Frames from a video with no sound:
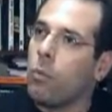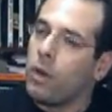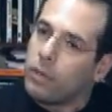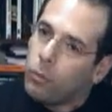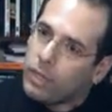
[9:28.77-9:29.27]

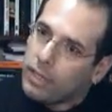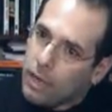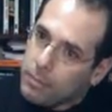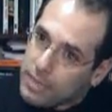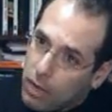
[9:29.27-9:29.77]
What
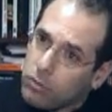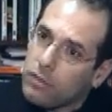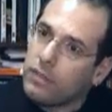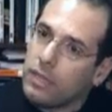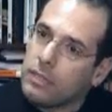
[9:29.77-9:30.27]
comes out
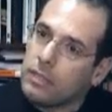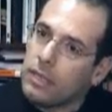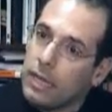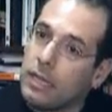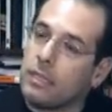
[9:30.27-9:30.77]
of this
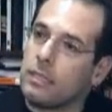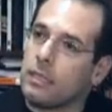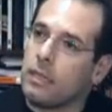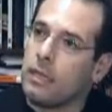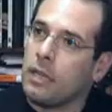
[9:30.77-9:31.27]

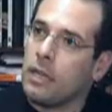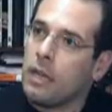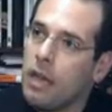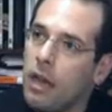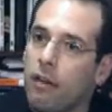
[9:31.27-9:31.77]
is
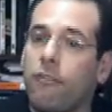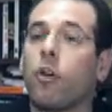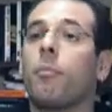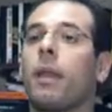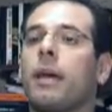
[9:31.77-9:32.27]
a
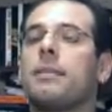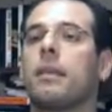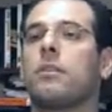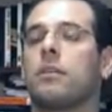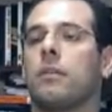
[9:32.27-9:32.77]

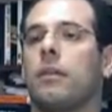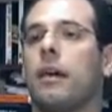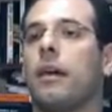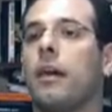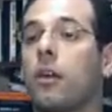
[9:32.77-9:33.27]
formalization,
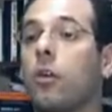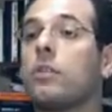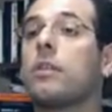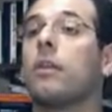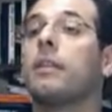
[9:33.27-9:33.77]
a
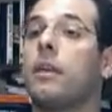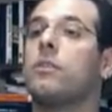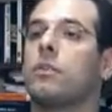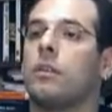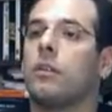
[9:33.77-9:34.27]

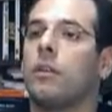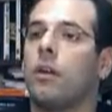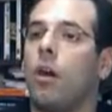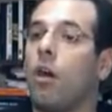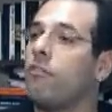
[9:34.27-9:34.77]
consolidation
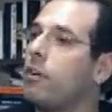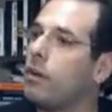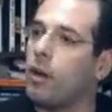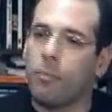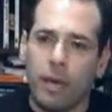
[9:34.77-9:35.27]
of
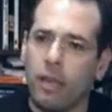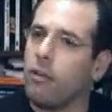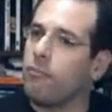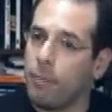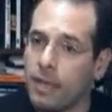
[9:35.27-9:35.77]

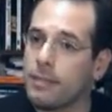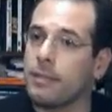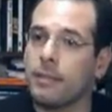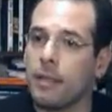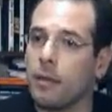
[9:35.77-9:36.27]

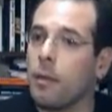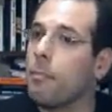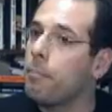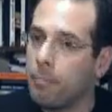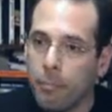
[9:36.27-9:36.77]
Palestinian
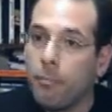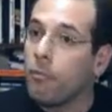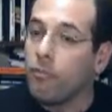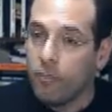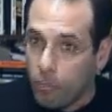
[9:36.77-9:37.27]

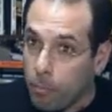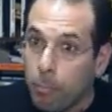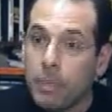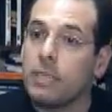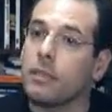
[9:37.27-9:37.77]

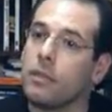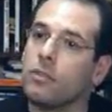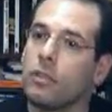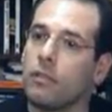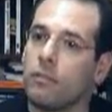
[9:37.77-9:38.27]
peace
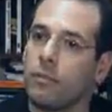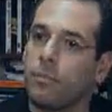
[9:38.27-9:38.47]
initiative.